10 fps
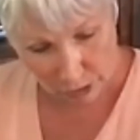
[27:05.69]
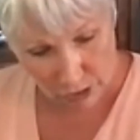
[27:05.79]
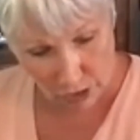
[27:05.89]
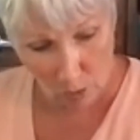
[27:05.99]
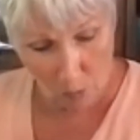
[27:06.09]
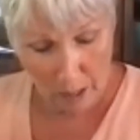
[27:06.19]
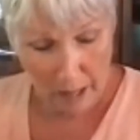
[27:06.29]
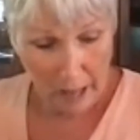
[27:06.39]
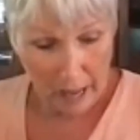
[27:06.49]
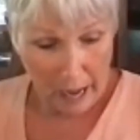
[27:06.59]
So
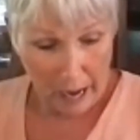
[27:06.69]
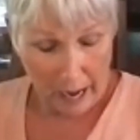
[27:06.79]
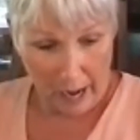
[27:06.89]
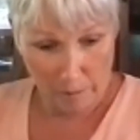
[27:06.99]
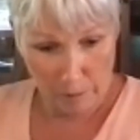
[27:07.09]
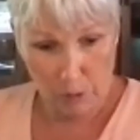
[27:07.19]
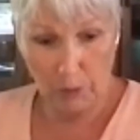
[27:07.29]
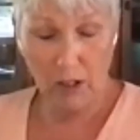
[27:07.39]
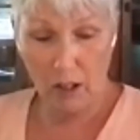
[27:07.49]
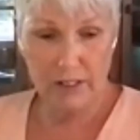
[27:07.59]
I'm
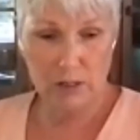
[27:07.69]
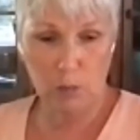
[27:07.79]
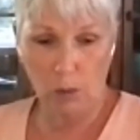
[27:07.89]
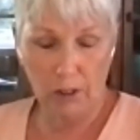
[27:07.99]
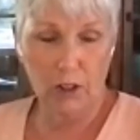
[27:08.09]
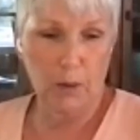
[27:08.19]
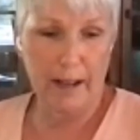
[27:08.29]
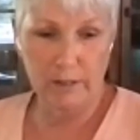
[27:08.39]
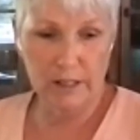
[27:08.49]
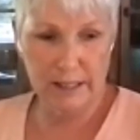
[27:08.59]
doing all this work
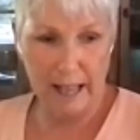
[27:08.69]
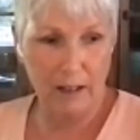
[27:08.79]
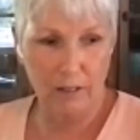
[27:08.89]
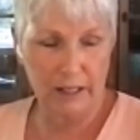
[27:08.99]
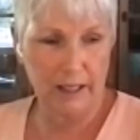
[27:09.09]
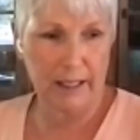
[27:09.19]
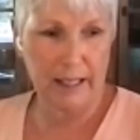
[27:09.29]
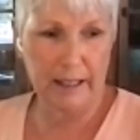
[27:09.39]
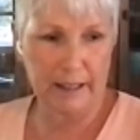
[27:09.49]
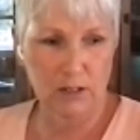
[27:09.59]
around sound,
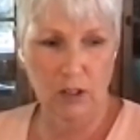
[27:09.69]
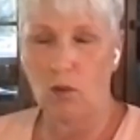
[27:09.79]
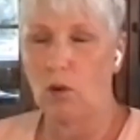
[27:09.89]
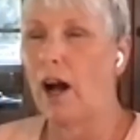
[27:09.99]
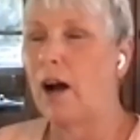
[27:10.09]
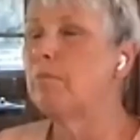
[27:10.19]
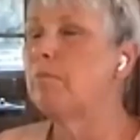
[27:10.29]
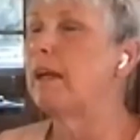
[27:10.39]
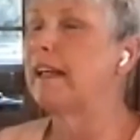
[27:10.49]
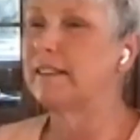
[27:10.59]
and it's
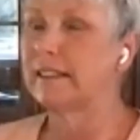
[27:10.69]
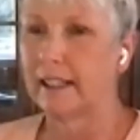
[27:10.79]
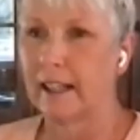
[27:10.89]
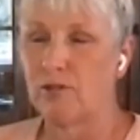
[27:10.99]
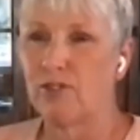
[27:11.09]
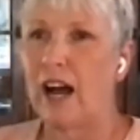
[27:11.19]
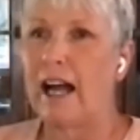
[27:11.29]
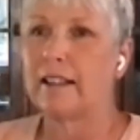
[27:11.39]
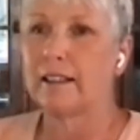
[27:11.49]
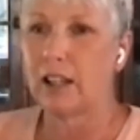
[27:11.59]
amazing, and I'm
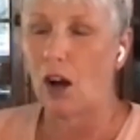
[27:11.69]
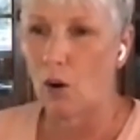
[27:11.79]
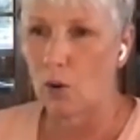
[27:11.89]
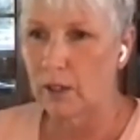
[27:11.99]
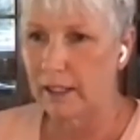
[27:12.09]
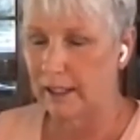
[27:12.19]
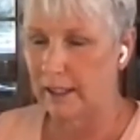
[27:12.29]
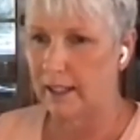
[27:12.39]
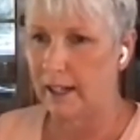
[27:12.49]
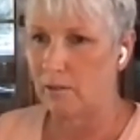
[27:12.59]
finally owning
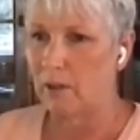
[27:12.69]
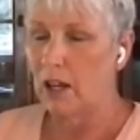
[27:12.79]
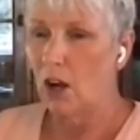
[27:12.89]
it, and I'm